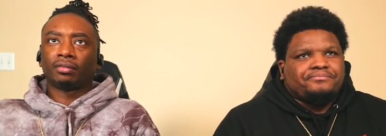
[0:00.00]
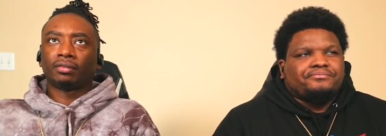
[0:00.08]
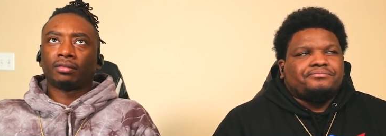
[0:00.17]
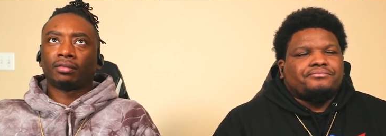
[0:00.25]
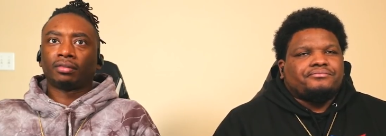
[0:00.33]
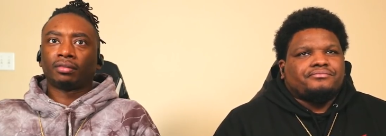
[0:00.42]

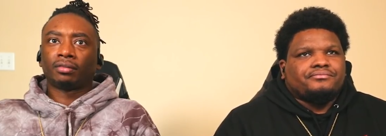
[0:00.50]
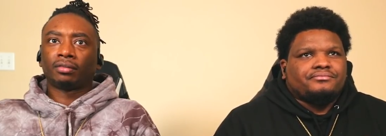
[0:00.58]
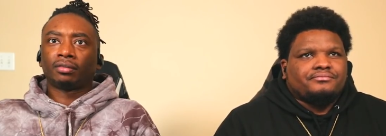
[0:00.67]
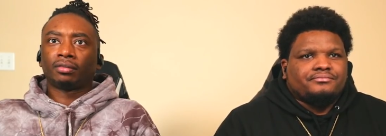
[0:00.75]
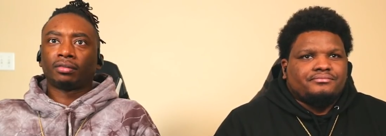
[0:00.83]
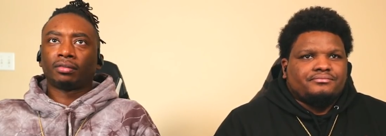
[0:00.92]

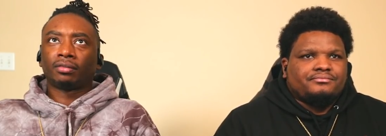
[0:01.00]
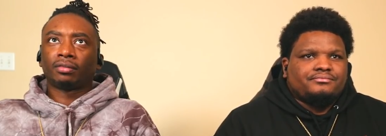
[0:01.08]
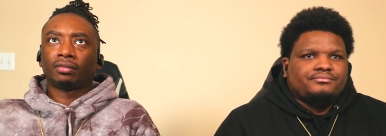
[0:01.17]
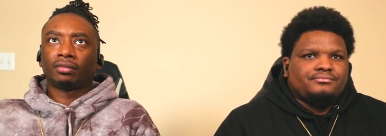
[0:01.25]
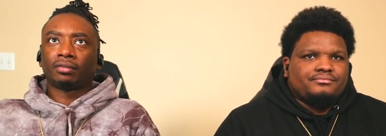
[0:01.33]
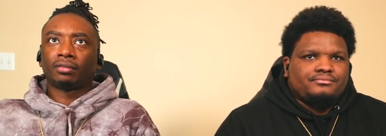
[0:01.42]

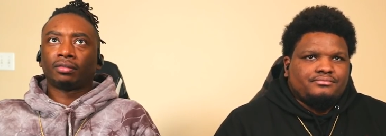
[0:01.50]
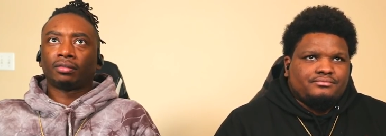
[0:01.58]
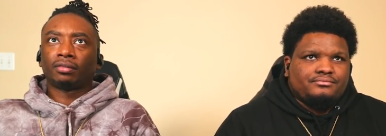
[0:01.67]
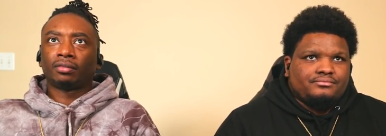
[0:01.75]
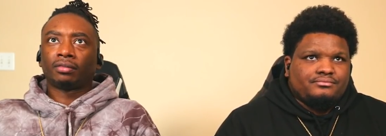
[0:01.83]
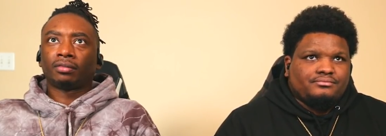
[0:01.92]

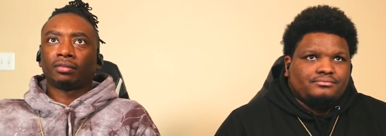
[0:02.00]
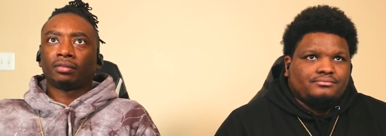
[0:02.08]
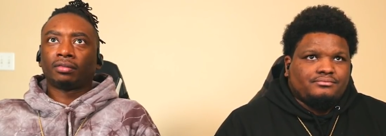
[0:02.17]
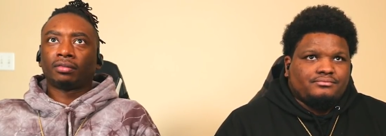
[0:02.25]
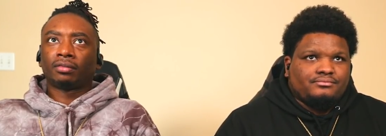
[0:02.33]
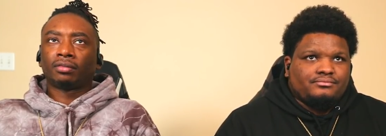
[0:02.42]

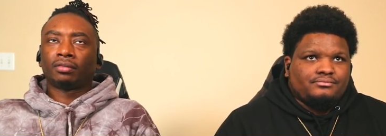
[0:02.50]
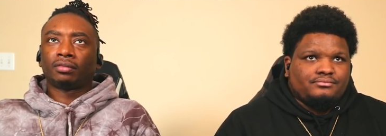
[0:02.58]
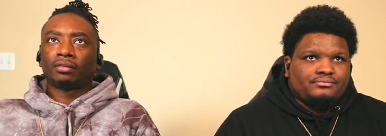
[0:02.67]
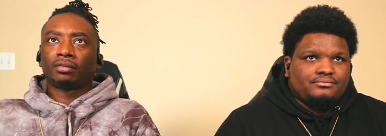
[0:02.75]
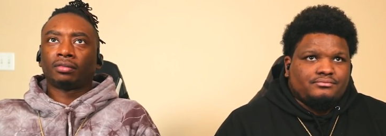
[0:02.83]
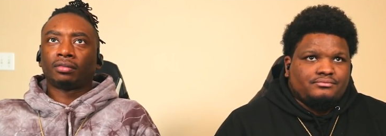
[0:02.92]

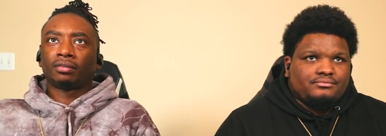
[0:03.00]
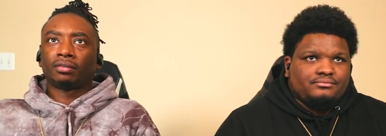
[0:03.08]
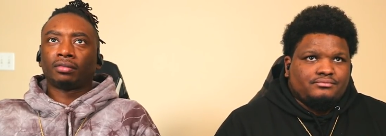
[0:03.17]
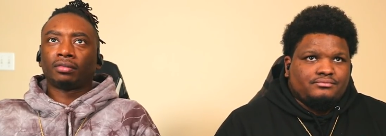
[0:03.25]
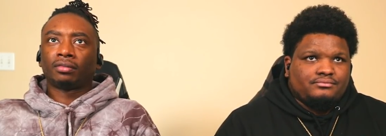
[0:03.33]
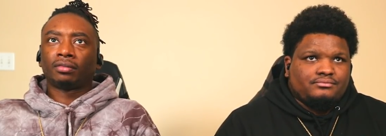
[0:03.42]

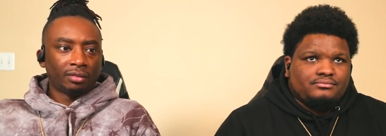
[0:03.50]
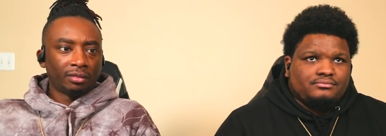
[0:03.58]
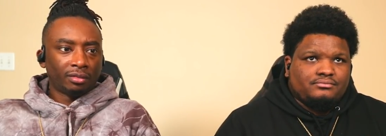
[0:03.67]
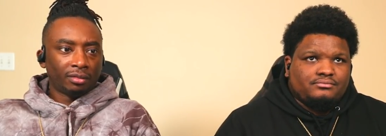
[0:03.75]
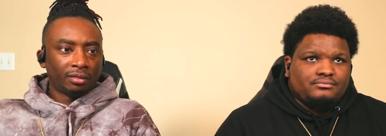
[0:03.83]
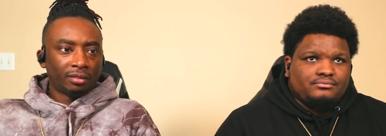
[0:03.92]

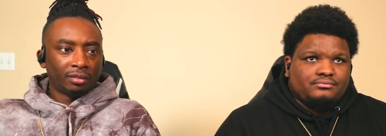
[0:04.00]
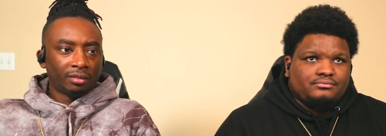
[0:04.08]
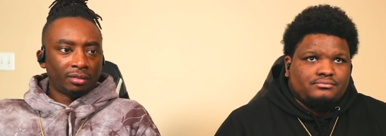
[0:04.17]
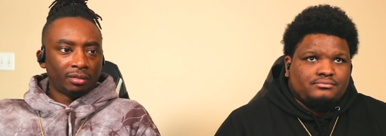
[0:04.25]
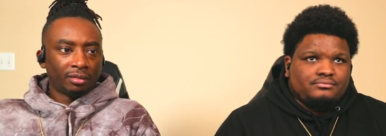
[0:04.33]
(silence)